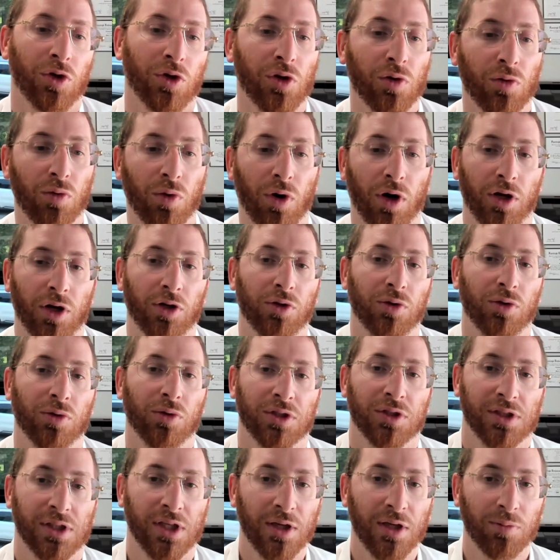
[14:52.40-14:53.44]
what you want to do
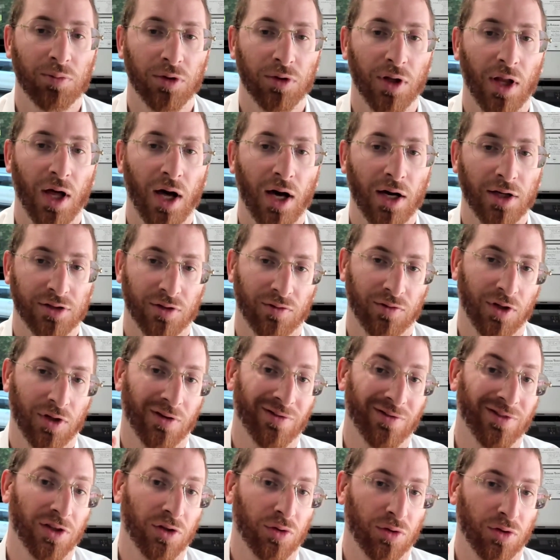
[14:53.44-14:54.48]
is keep logs of your
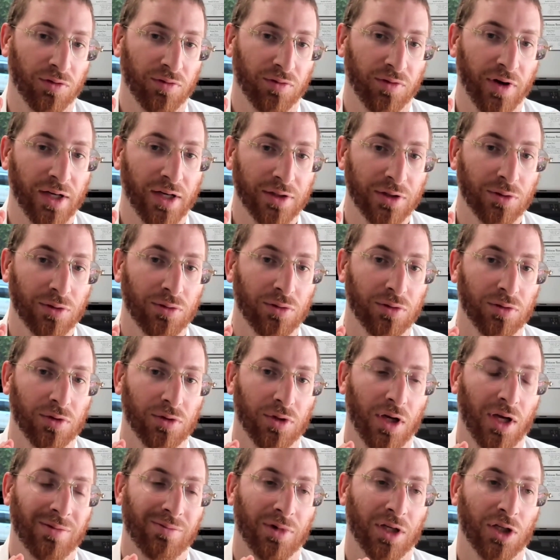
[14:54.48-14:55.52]
inventory value
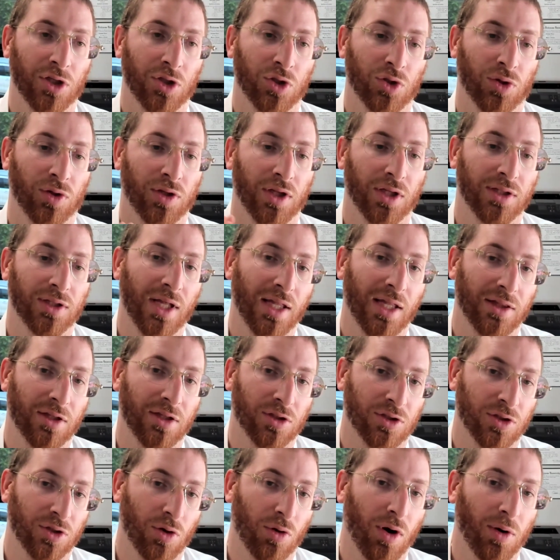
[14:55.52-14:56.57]
and making sure that that
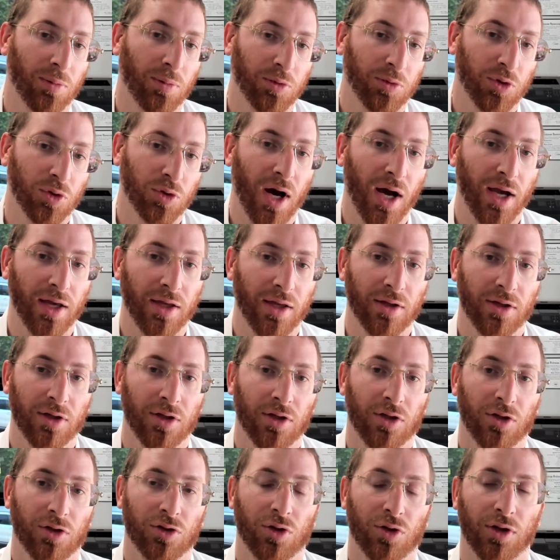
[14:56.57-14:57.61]
doesn't go up too high.
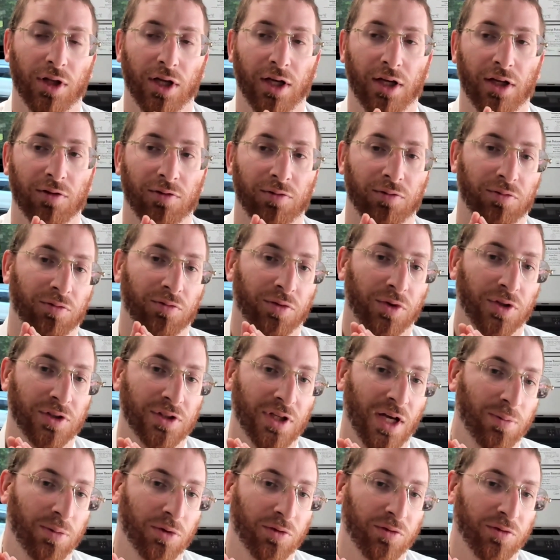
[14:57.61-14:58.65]
So like if, for
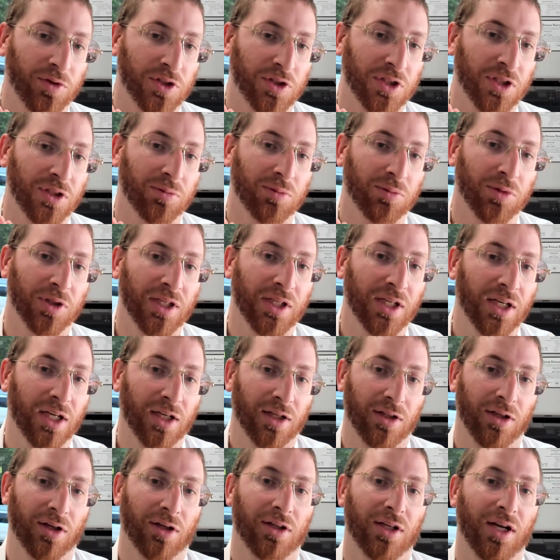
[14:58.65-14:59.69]
example, if you see in the beginning
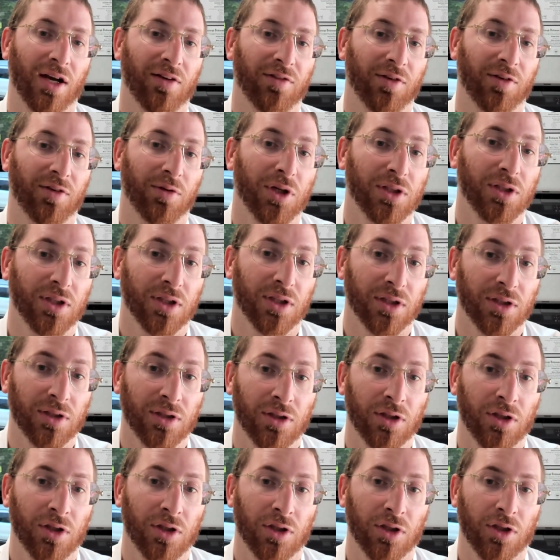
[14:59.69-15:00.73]
of the year you have 1 million,
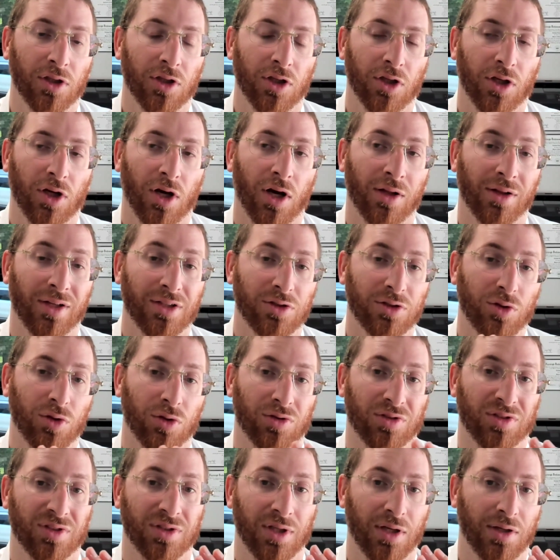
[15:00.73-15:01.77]
unless
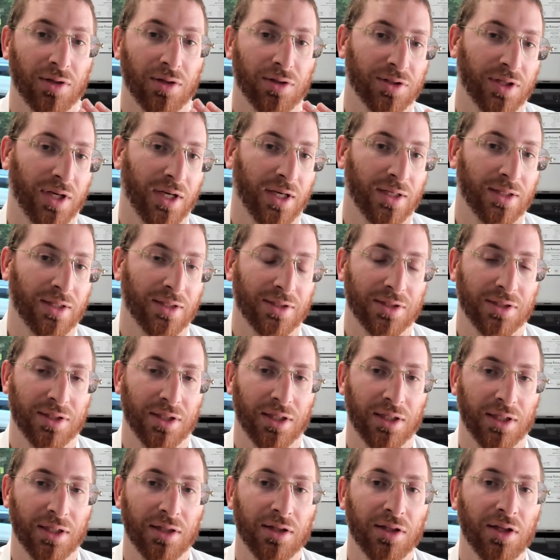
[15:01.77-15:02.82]
your sales like
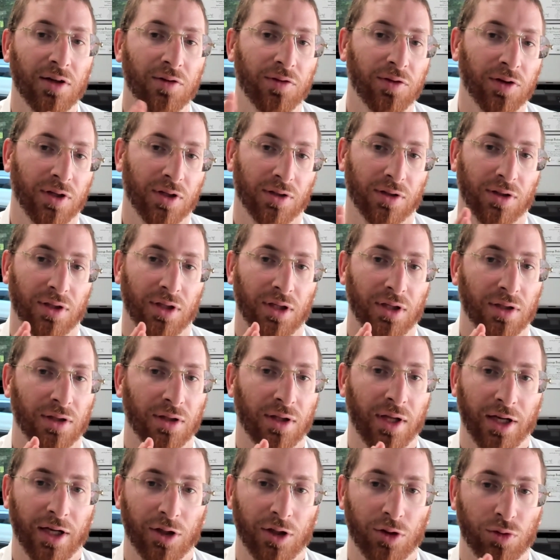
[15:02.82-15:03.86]
significantly
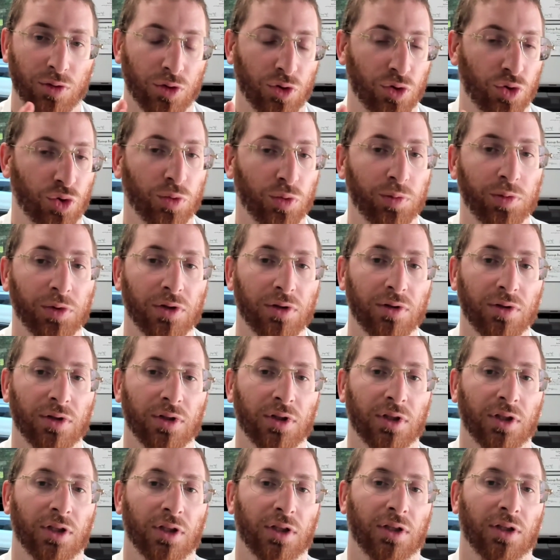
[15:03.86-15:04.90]
like quadruple,
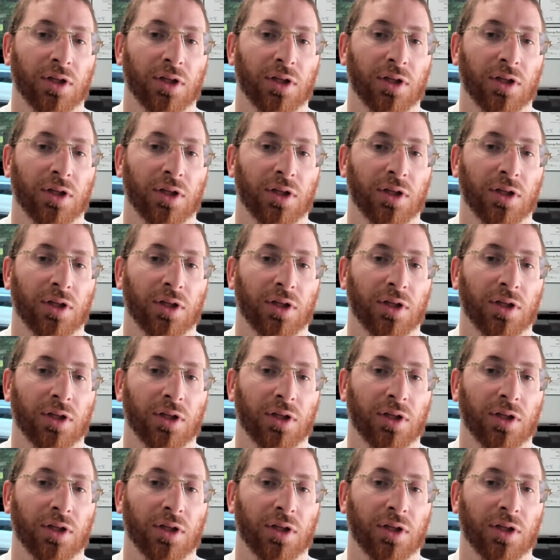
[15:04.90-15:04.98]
